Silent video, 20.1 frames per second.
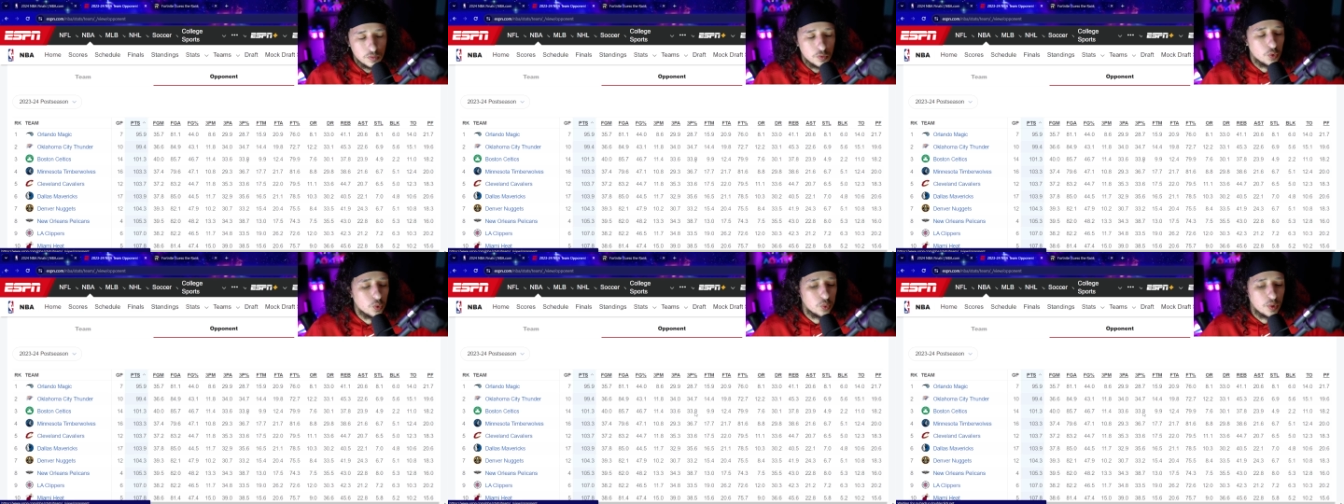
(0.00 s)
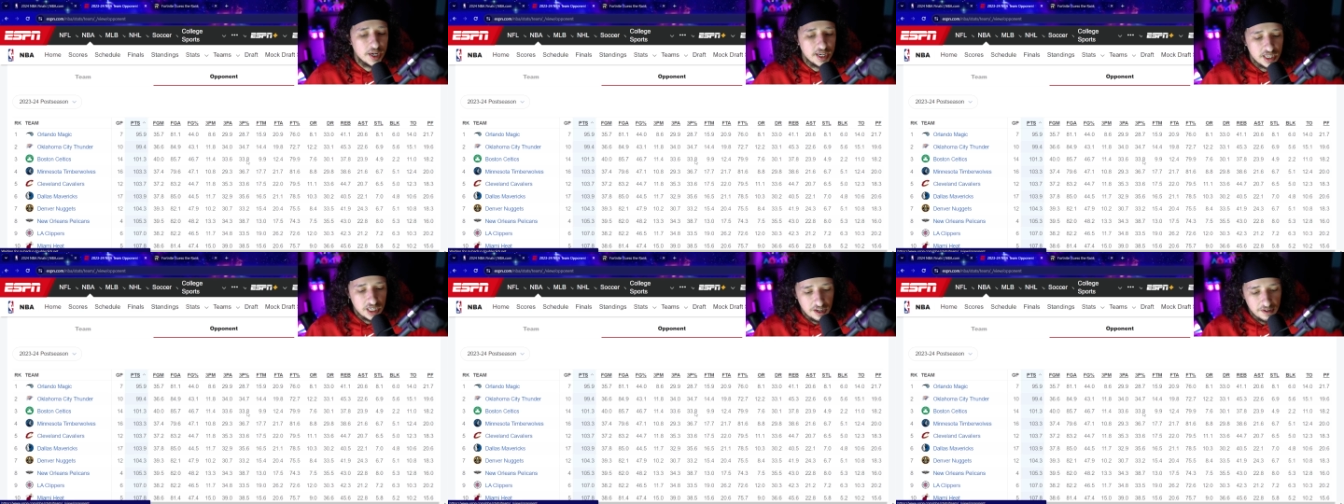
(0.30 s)

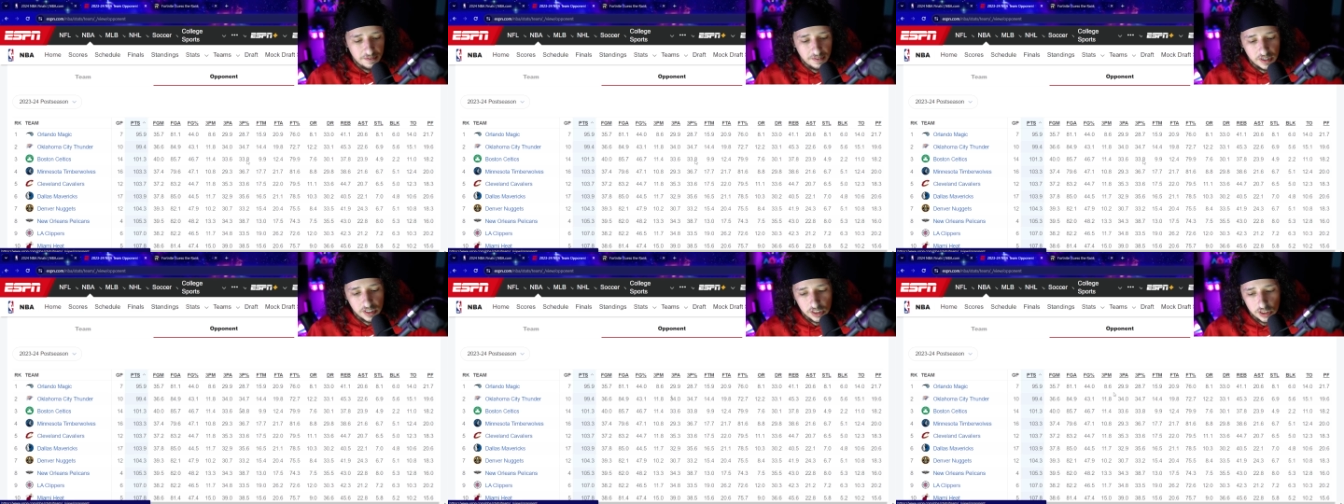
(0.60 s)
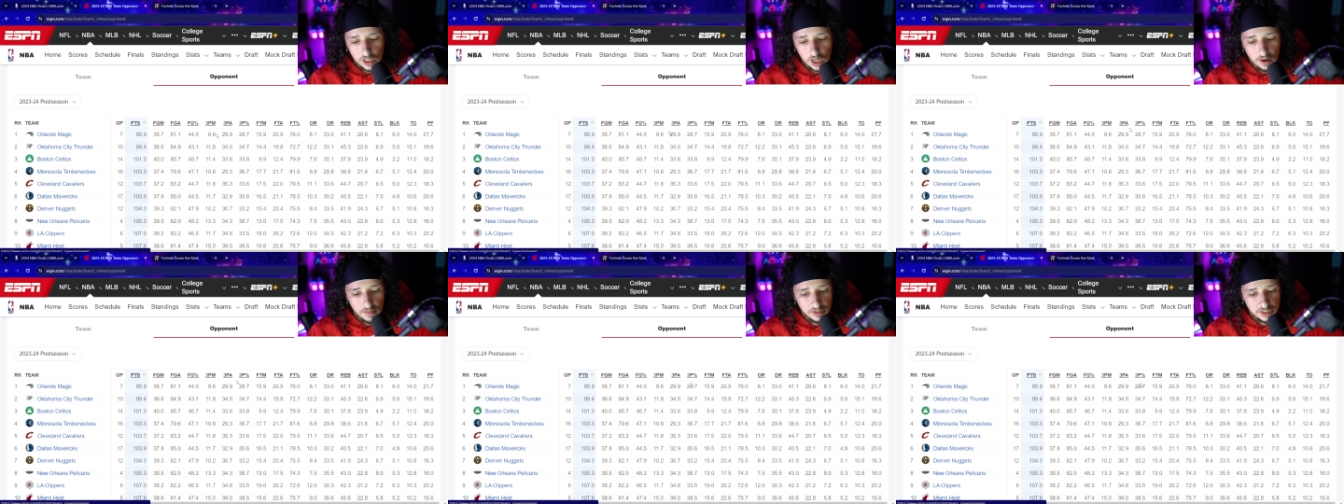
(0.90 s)
Great
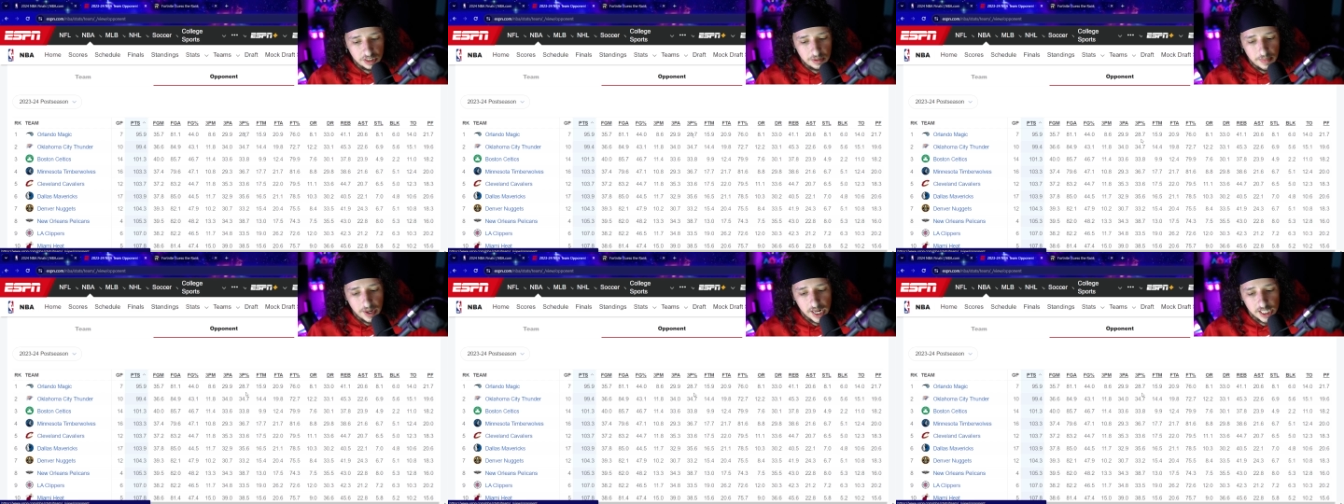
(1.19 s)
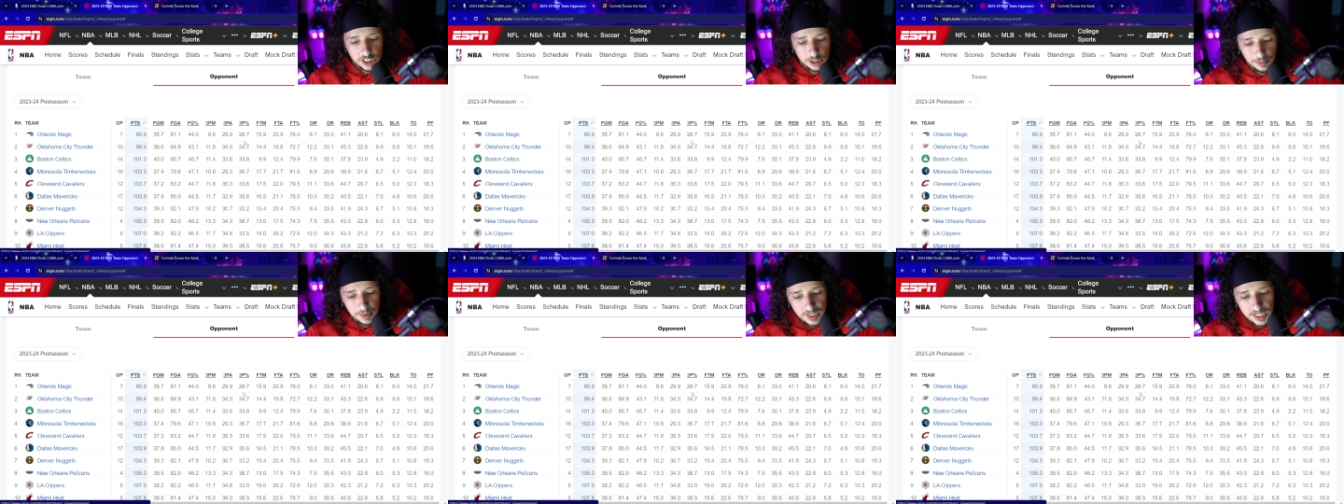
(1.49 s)
defense. Obviously,
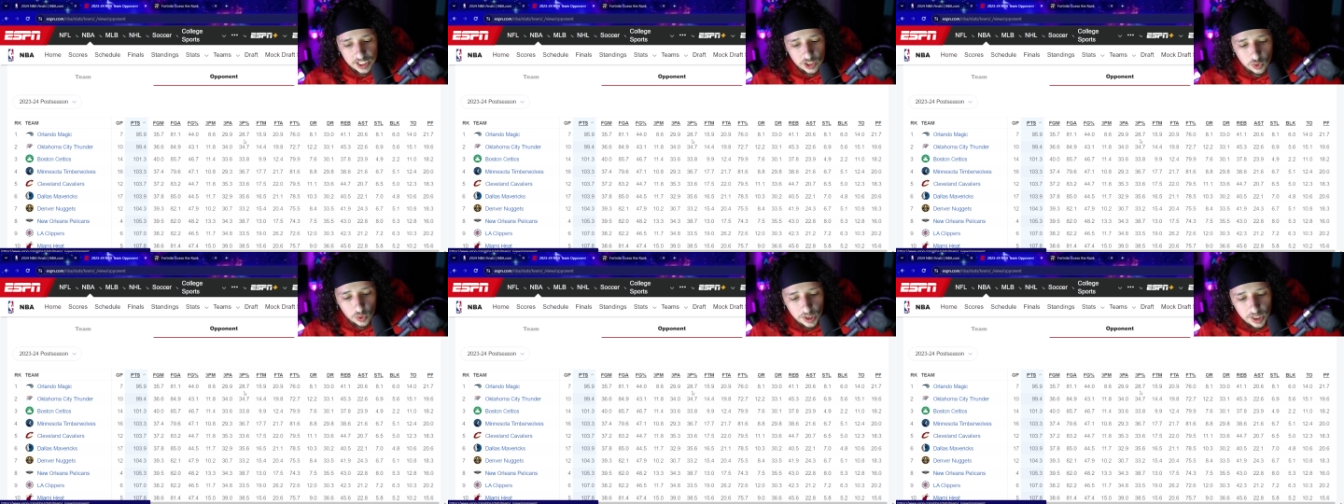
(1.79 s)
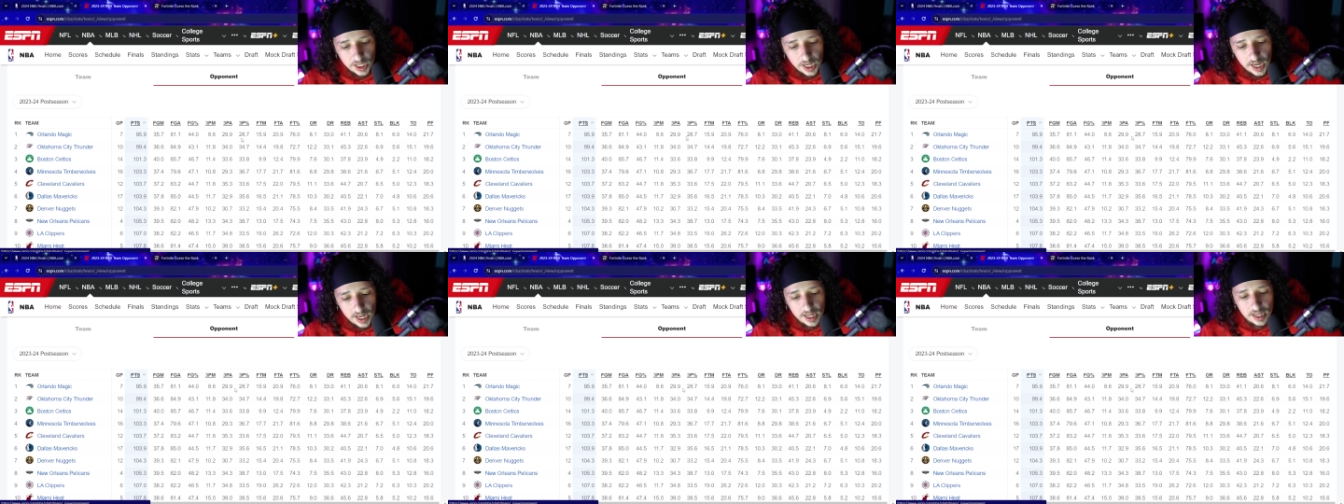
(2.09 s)
Magic being at
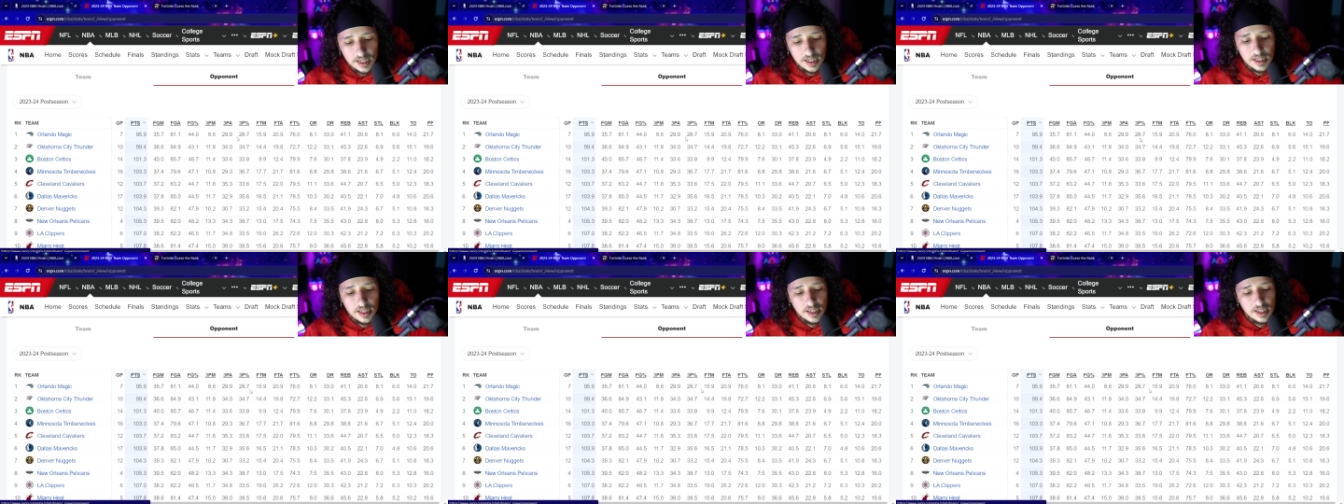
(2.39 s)
28